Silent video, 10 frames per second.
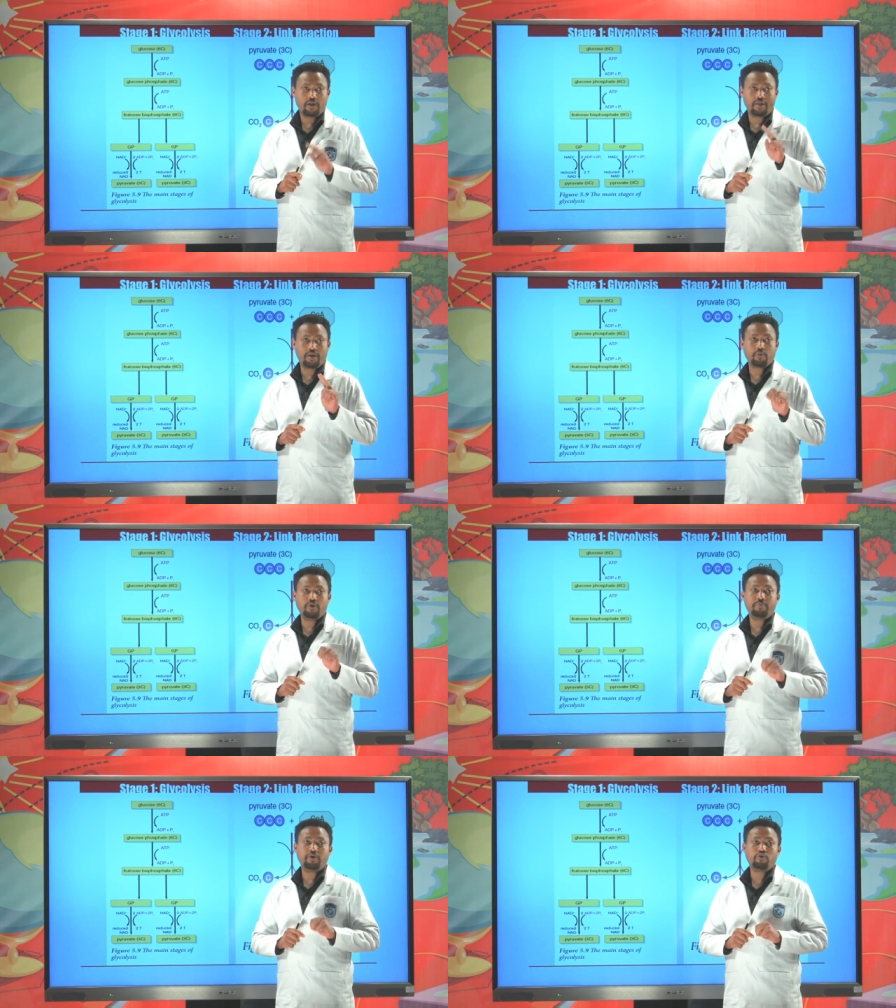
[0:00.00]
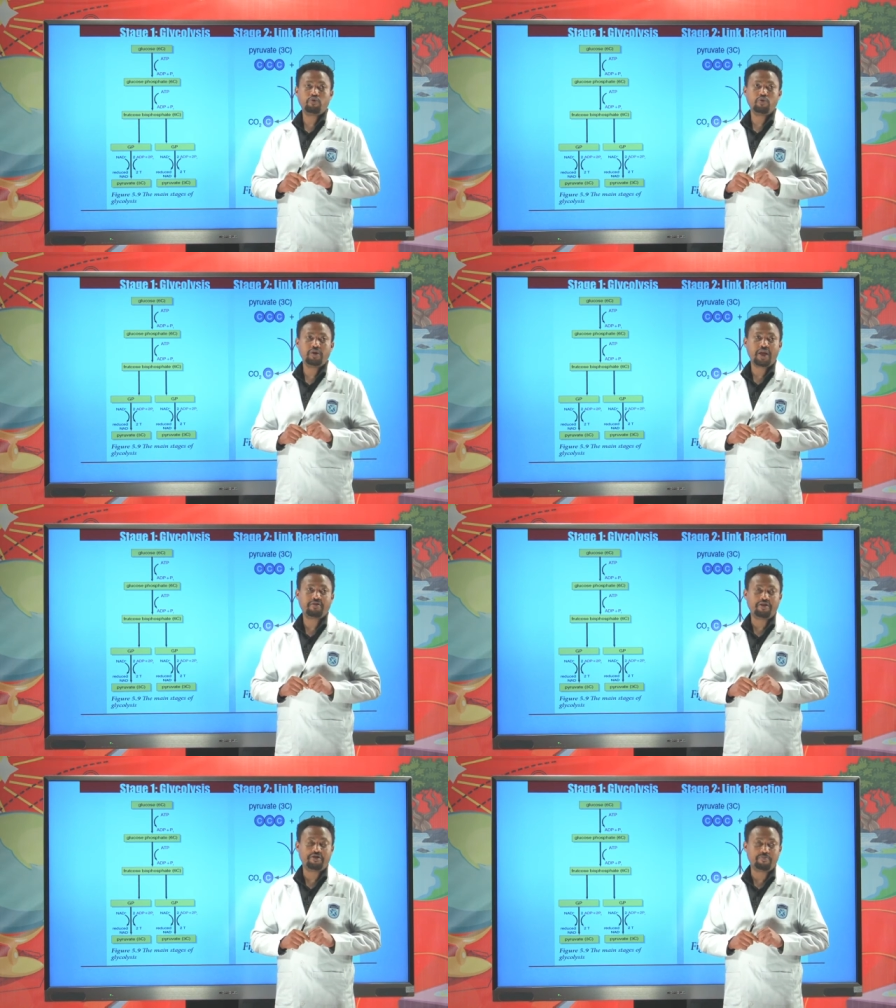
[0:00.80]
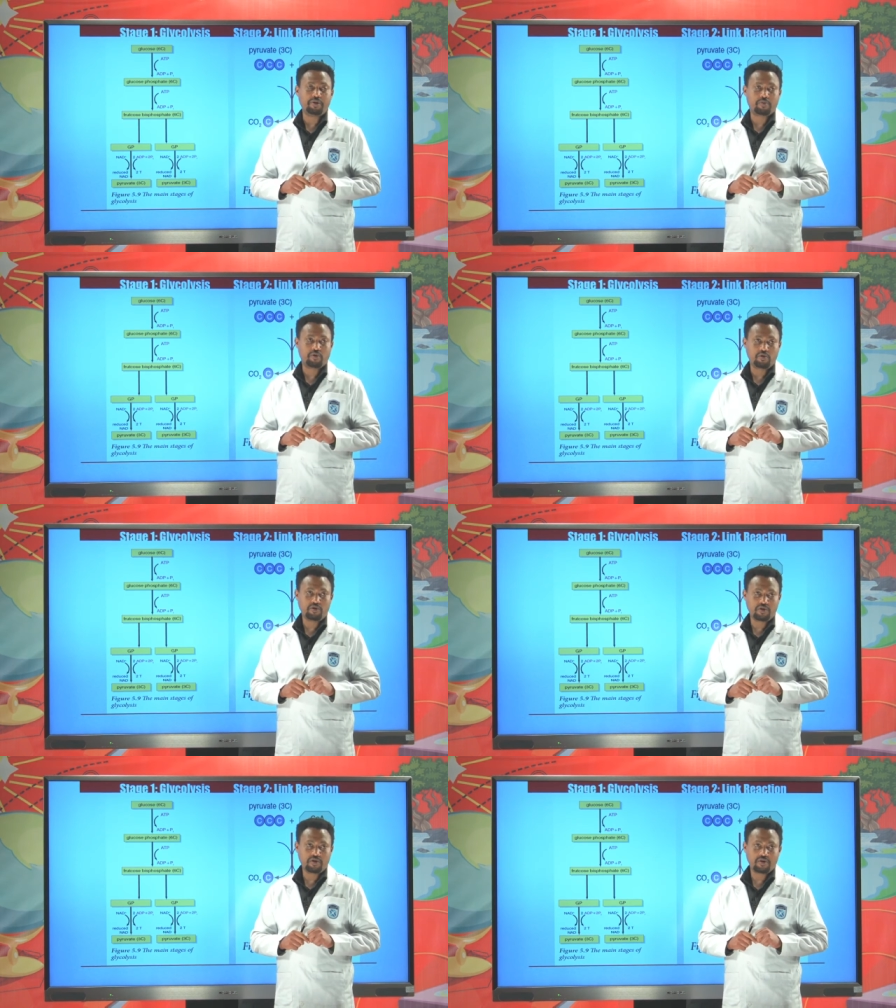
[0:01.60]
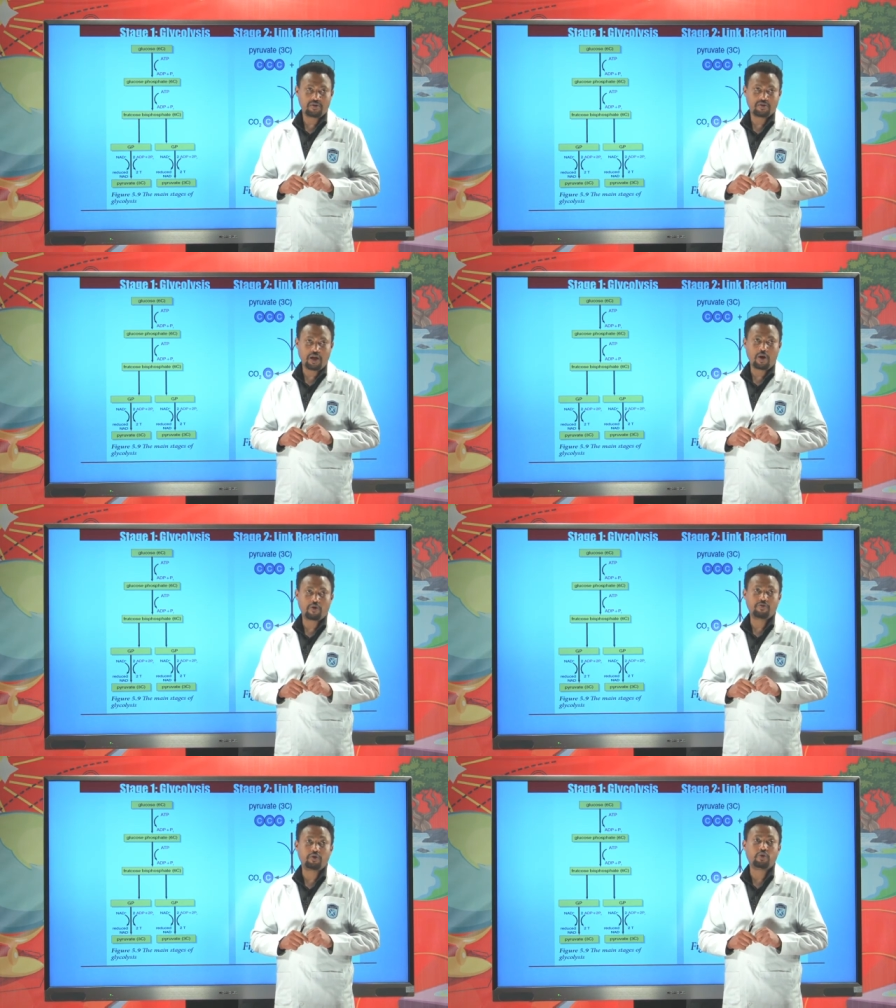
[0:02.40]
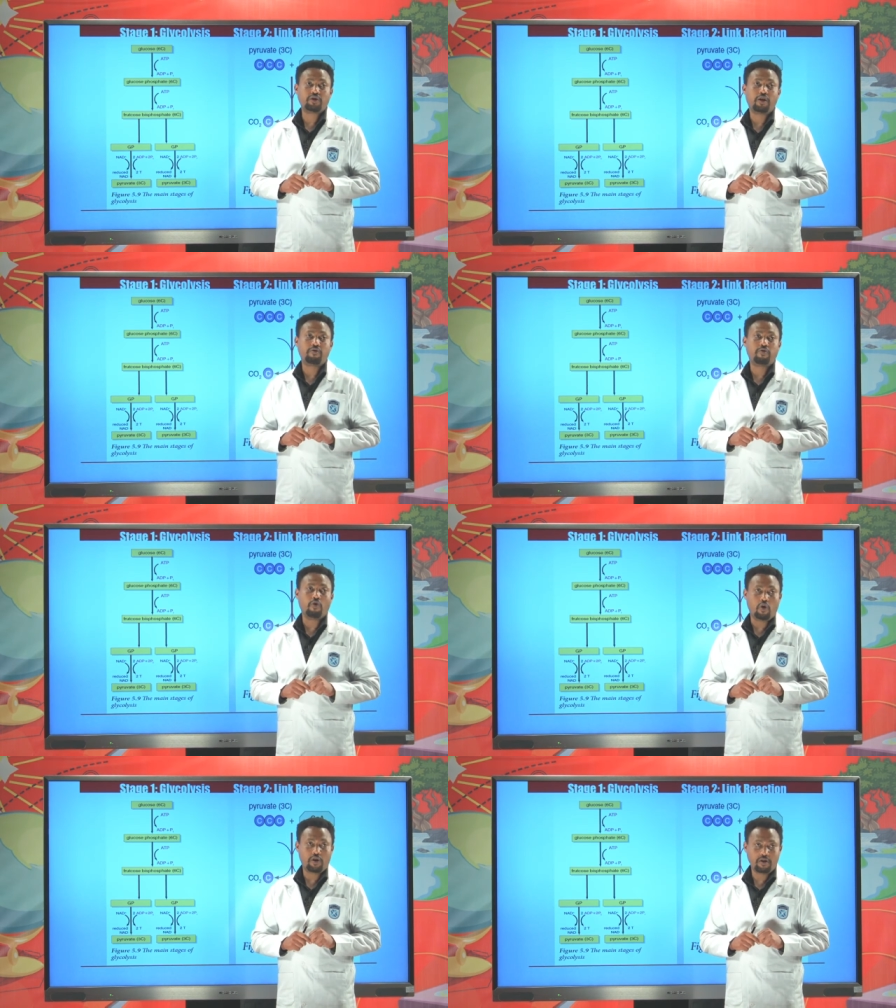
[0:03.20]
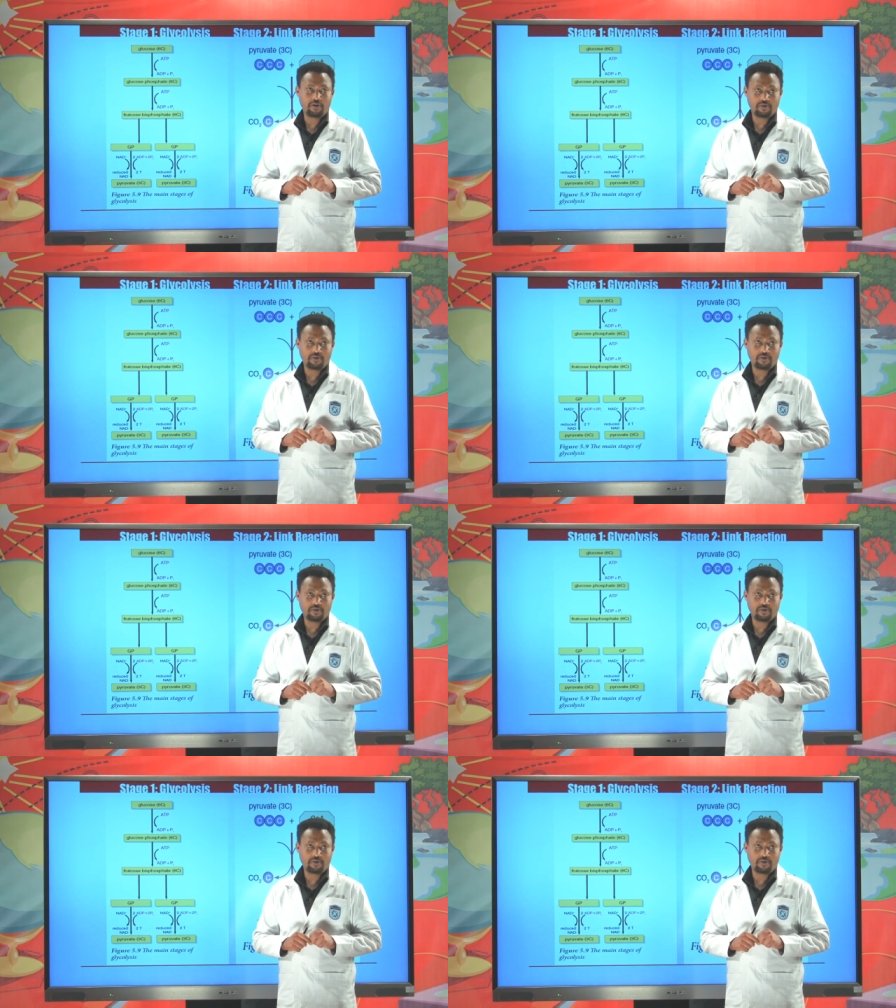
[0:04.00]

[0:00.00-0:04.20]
there will be 2 net ATP produced out of a total 4,